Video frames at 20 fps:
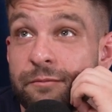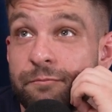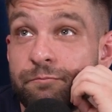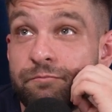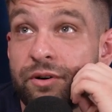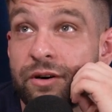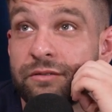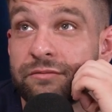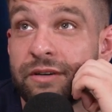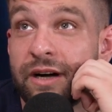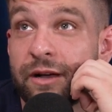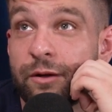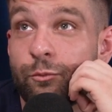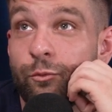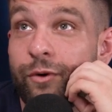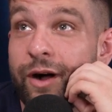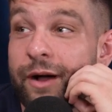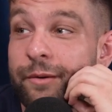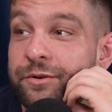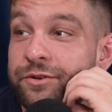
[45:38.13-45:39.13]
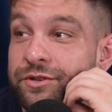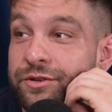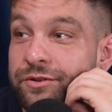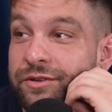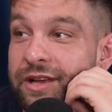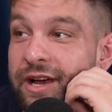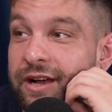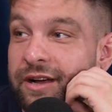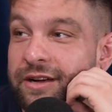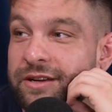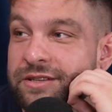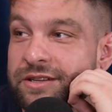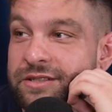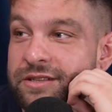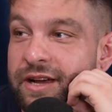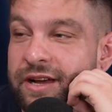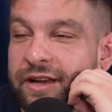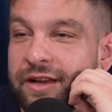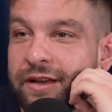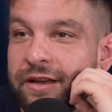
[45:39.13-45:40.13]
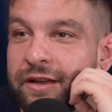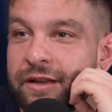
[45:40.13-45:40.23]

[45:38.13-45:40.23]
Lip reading: but like, why would you do that? Because it's like,